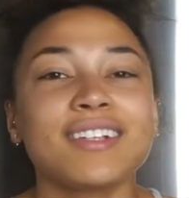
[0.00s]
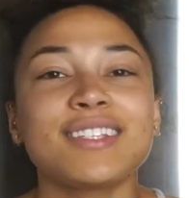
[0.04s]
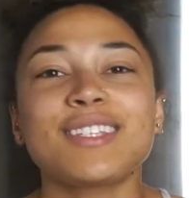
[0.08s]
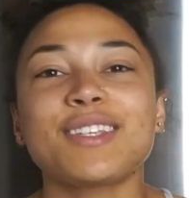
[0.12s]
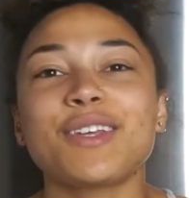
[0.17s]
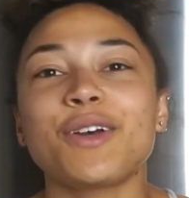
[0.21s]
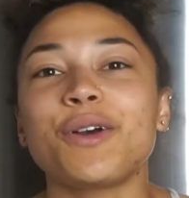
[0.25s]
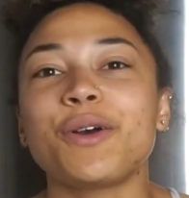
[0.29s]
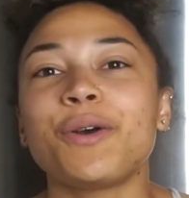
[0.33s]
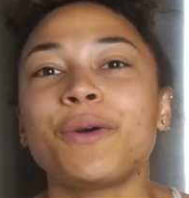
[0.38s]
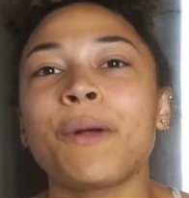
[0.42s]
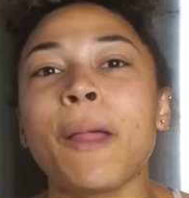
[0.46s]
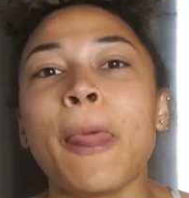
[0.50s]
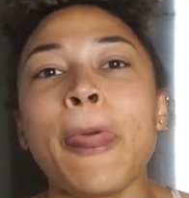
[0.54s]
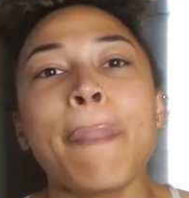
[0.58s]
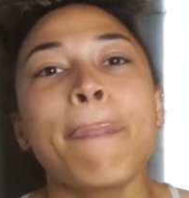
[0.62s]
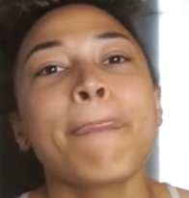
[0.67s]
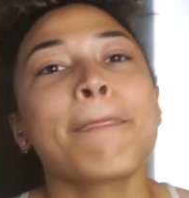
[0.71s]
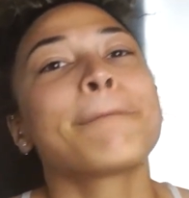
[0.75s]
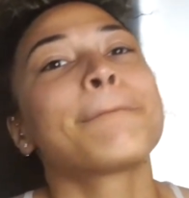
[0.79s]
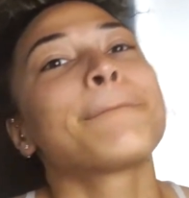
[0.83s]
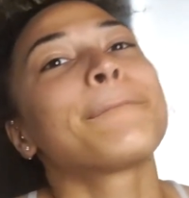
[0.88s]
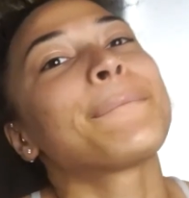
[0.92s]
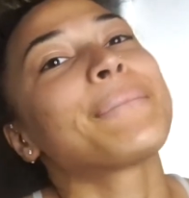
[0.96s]
So
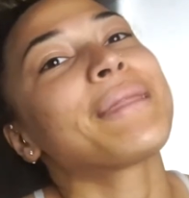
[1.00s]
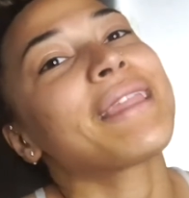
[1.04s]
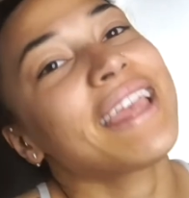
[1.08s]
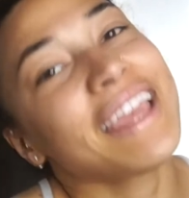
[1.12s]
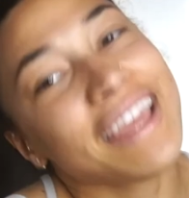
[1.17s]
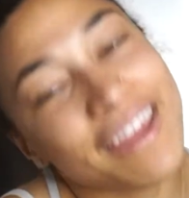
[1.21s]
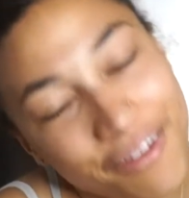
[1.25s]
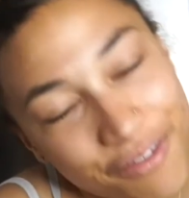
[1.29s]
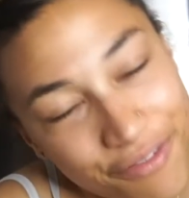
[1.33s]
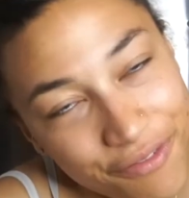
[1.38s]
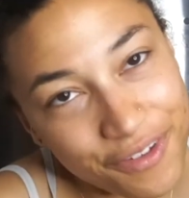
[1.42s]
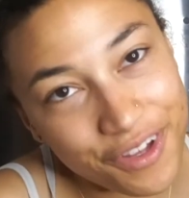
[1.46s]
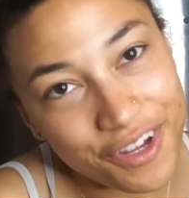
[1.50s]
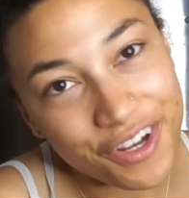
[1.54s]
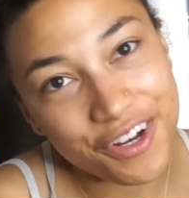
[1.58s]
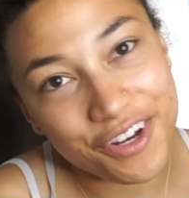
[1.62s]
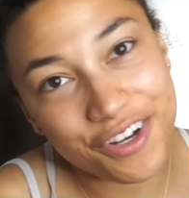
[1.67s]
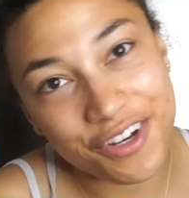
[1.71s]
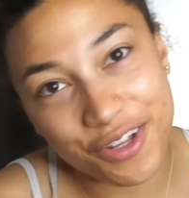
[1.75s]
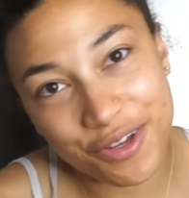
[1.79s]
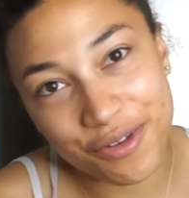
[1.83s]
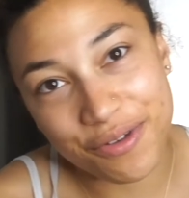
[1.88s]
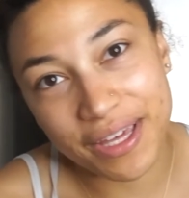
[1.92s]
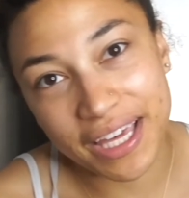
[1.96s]
if you're
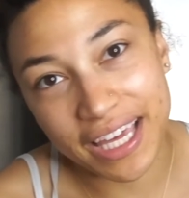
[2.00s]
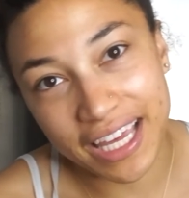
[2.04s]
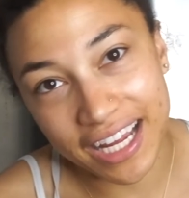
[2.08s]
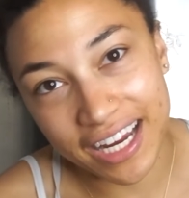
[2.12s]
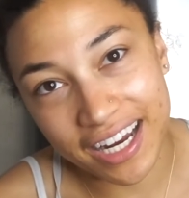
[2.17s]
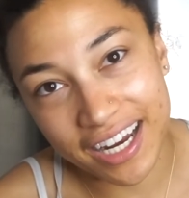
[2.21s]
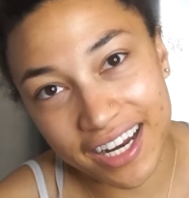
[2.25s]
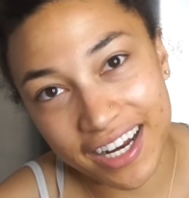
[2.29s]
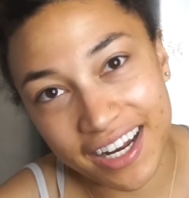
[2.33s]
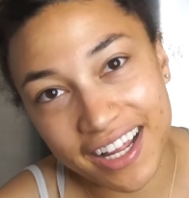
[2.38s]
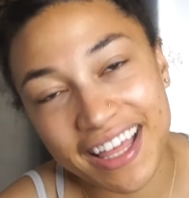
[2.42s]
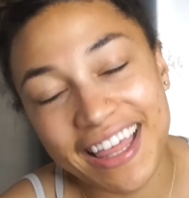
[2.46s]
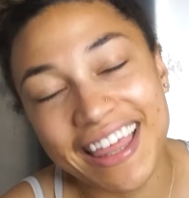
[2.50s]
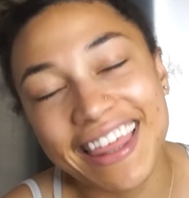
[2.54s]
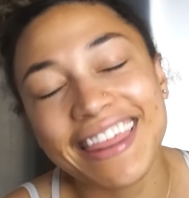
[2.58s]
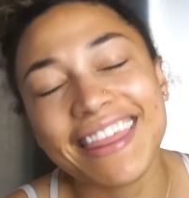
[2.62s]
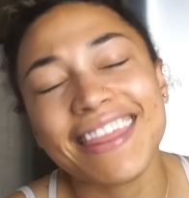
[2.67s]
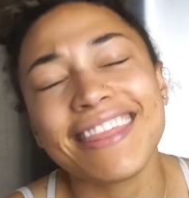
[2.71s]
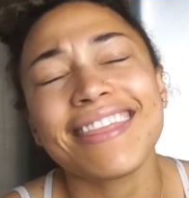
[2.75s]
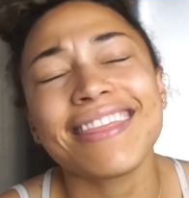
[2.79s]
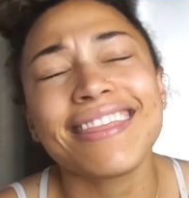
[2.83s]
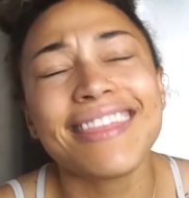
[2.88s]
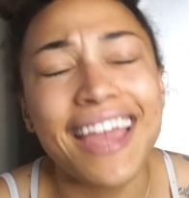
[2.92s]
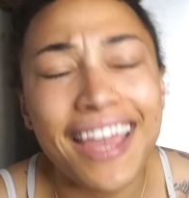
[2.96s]
new here,
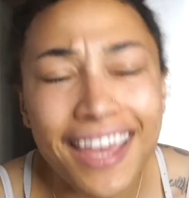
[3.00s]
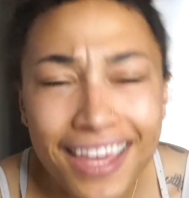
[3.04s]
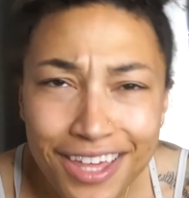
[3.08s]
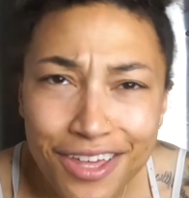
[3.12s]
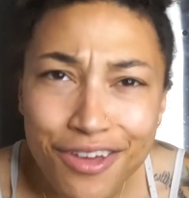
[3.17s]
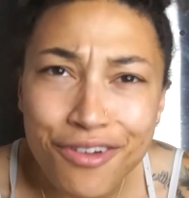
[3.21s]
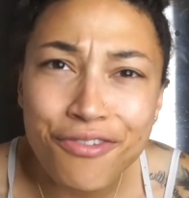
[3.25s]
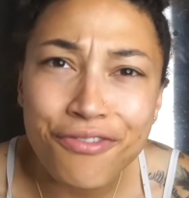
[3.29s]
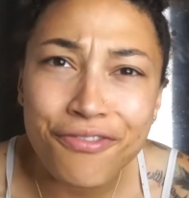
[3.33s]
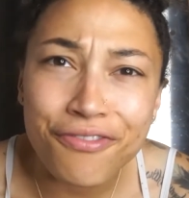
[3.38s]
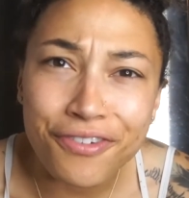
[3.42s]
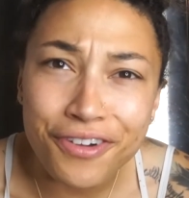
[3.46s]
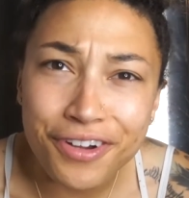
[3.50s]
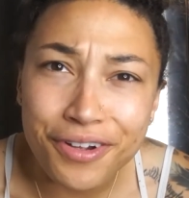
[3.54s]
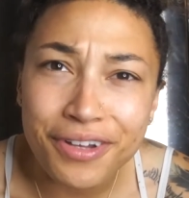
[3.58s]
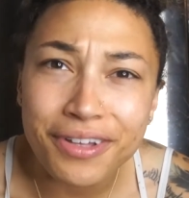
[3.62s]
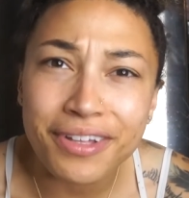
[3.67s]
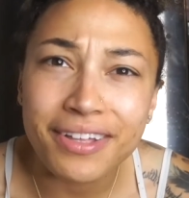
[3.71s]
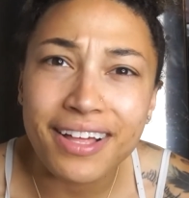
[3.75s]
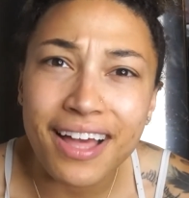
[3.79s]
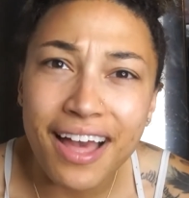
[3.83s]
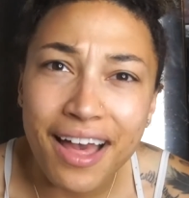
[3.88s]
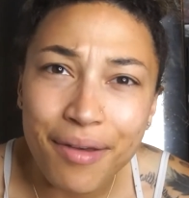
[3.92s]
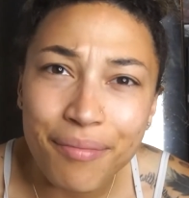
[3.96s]
thank you for
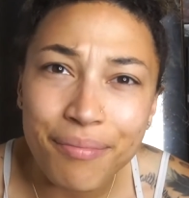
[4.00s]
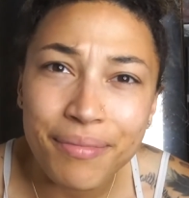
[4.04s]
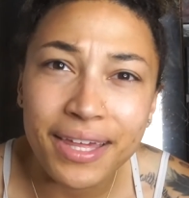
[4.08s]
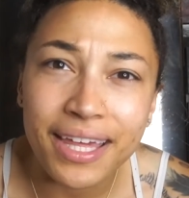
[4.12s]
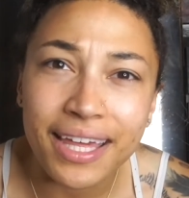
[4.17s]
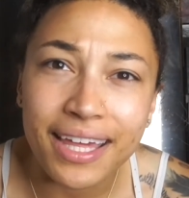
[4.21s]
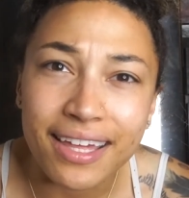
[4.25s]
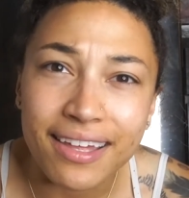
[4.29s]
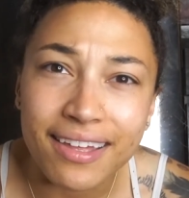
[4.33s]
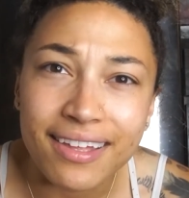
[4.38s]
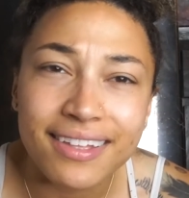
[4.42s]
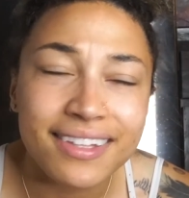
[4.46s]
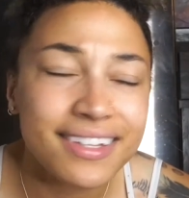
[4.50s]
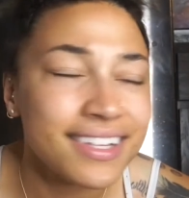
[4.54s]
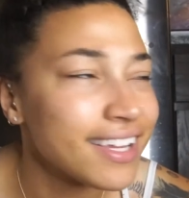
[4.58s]
coming.